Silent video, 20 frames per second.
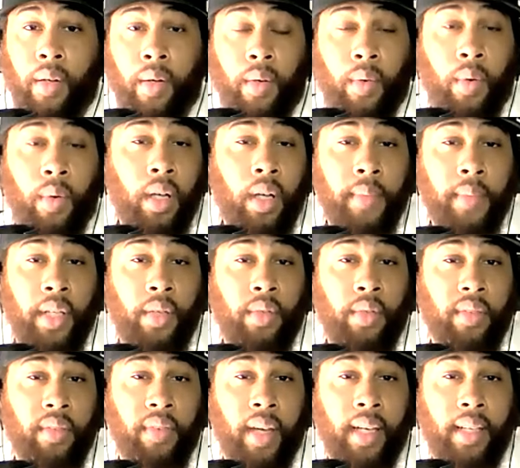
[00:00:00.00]
Welcome to
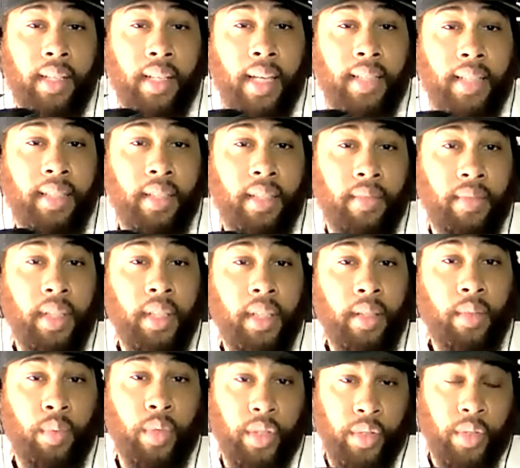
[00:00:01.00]

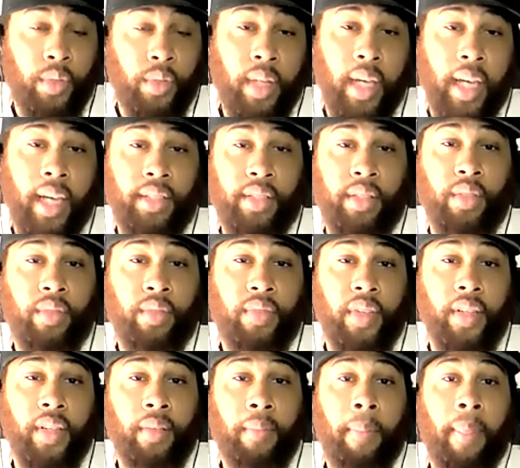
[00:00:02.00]
Unified.TV, where truth has no
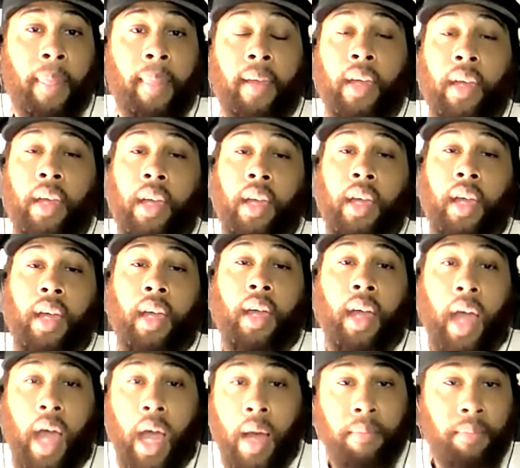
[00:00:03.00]
fear.
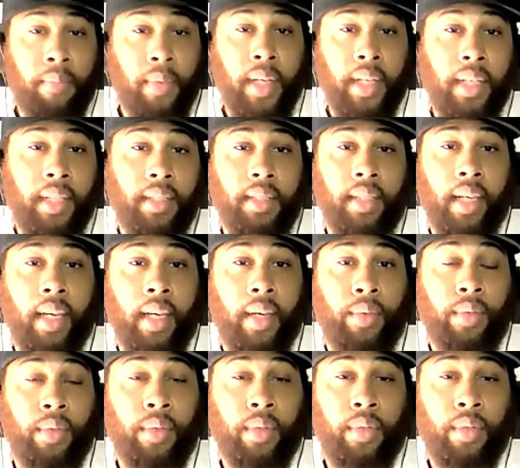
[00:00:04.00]
I'm breaking
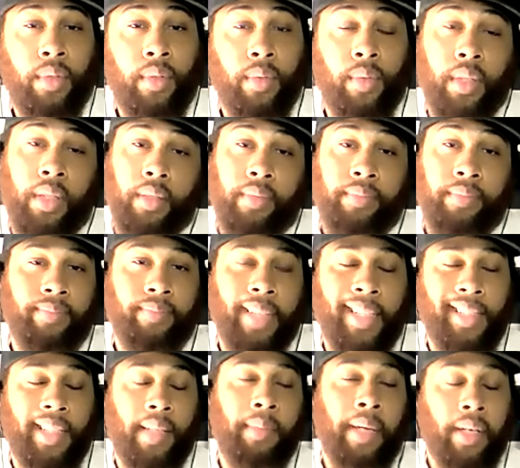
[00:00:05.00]
down, I'm
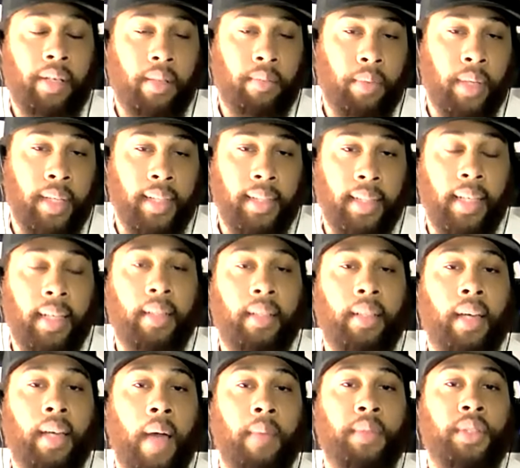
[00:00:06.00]
not going to break it down.
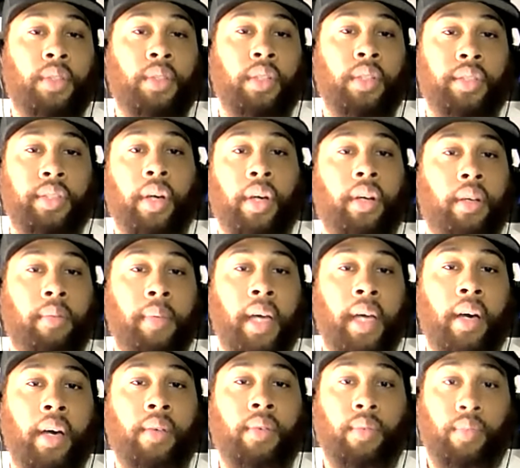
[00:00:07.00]
I'm just going to talk
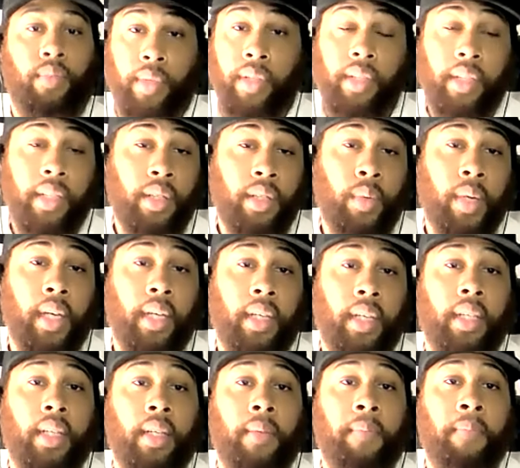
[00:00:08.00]
about really quick
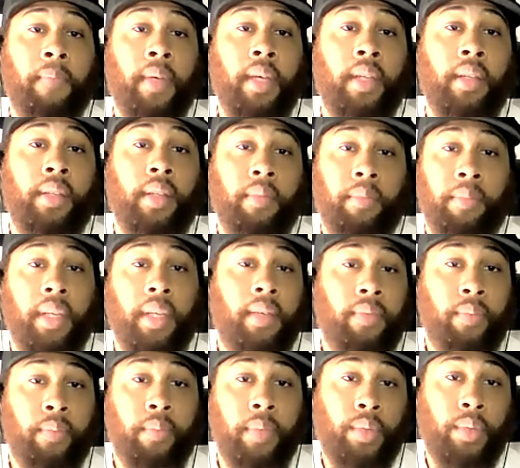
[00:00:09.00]
the
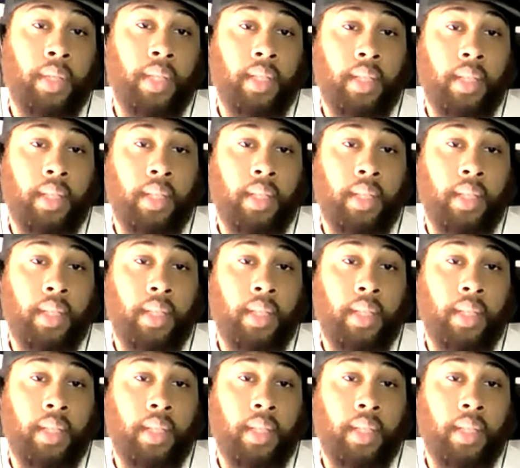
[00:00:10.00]
beef between